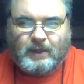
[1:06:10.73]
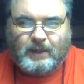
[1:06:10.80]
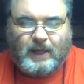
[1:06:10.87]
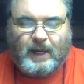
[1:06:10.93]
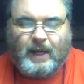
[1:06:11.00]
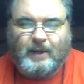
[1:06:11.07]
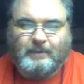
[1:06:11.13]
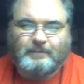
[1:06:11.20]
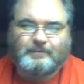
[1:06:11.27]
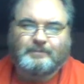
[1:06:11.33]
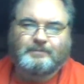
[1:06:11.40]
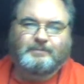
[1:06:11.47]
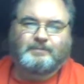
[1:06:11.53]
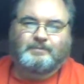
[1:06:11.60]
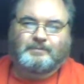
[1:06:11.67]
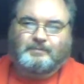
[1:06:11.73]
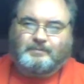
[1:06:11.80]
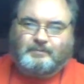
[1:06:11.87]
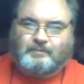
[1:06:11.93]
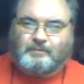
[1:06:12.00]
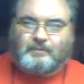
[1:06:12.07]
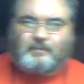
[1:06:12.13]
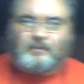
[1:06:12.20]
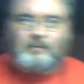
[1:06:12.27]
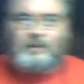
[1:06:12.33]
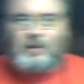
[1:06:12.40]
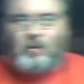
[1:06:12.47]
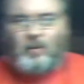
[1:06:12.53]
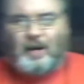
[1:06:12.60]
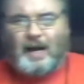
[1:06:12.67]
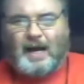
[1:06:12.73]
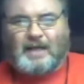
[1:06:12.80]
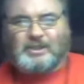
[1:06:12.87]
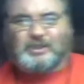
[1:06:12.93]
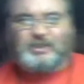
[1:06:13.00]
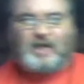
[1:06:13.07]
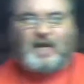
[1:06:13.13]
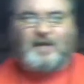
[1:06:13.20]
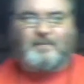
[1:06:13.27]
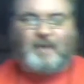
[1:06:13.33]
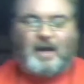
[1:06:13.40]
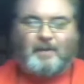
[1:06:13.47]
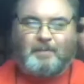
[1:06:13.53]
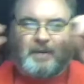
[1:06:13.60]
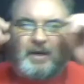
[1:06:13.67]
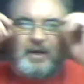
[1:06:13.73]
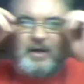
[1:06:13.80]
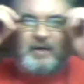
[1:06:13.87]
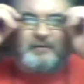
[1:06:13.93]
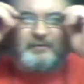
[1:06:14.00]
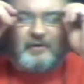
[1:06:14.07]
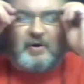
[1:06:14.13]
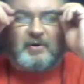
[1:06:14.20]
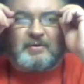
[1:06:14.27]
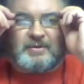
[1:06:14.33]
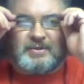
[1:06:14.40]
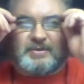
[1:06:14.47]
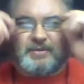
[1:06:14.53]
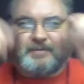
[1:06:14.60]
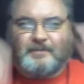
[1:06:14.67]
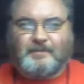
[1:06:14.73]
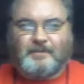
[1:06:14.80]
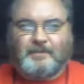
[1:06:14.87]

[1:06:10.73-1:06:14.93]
Yeah. When I shave my beard, folks,